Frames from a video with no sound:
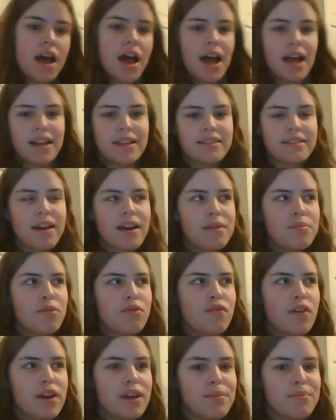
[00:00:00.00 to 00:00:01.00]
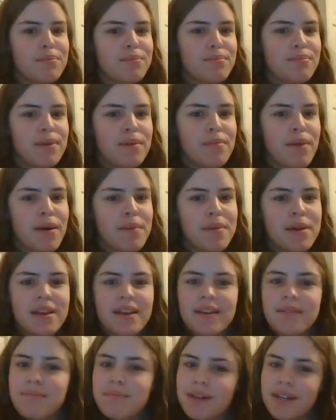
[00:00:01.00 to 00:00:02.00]
and it's kind of more funny, in my
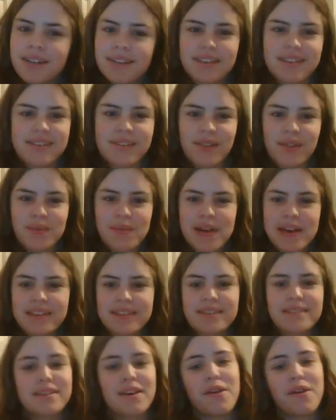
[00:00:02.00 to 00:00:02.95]
opinion, because it's not the best.